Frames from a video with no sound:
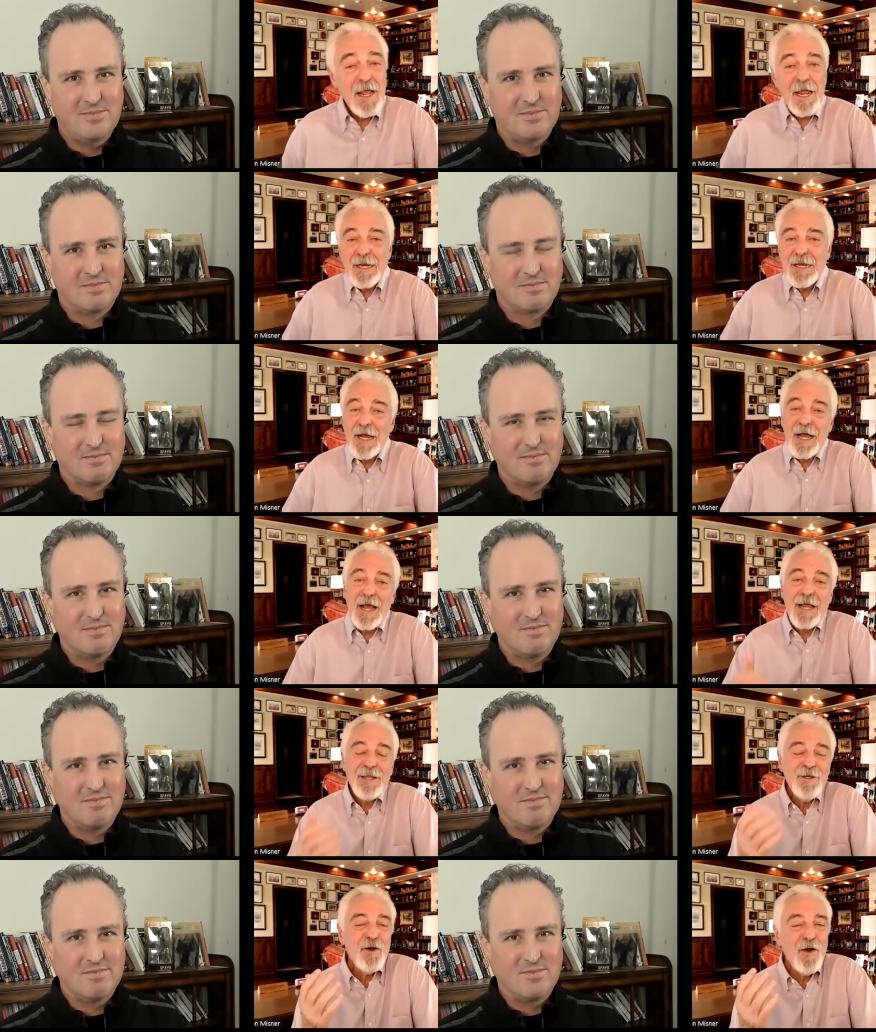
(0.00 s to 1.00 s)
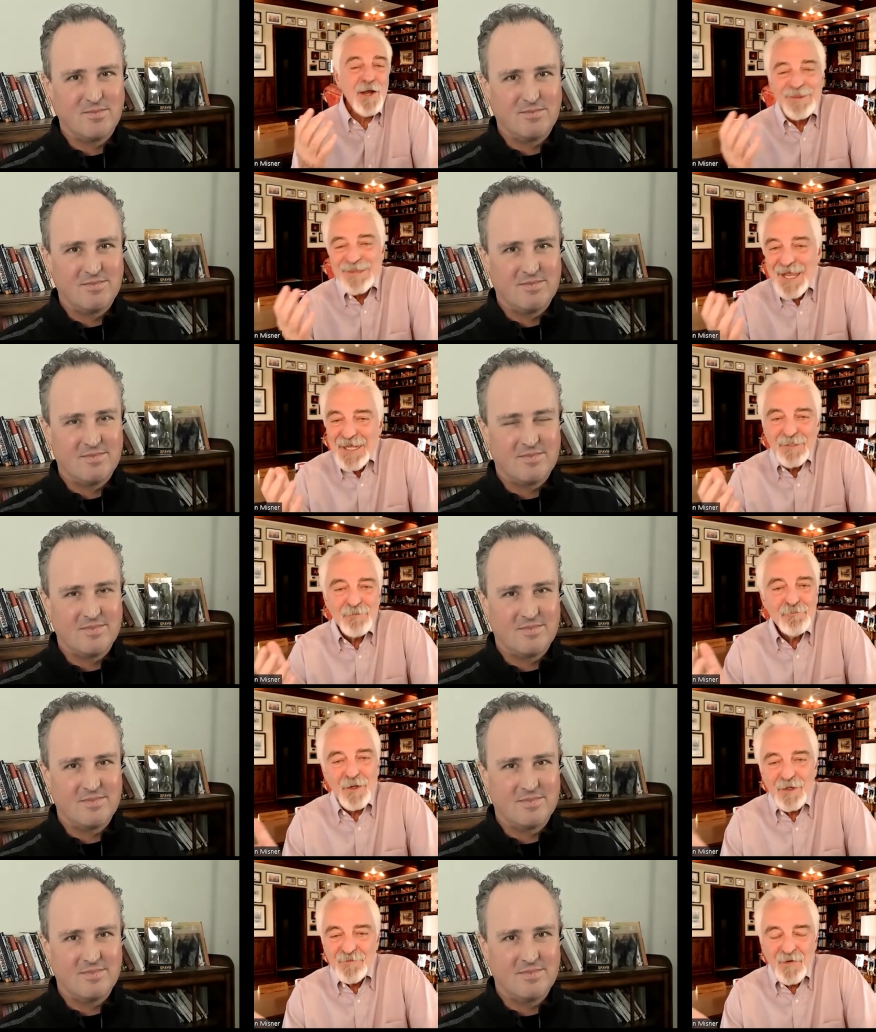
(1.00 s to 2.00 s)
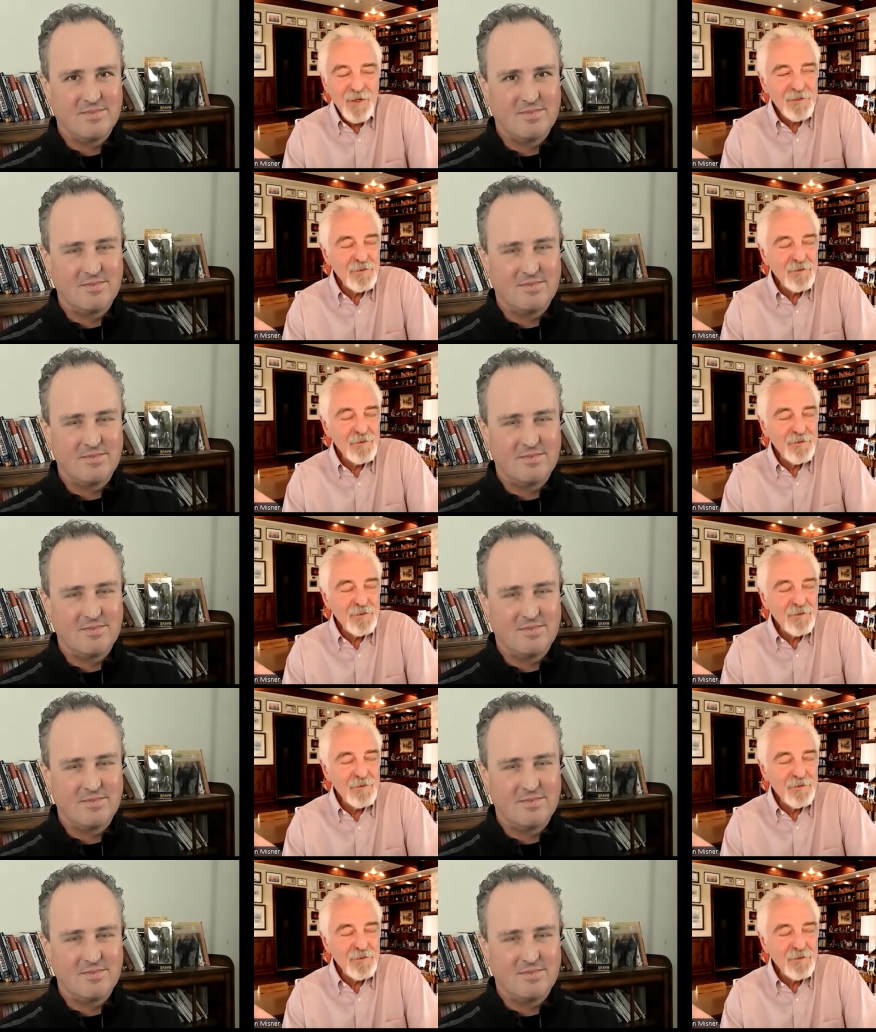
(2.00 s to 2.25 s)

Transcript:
Speaker 1: and you know, I thank them, I take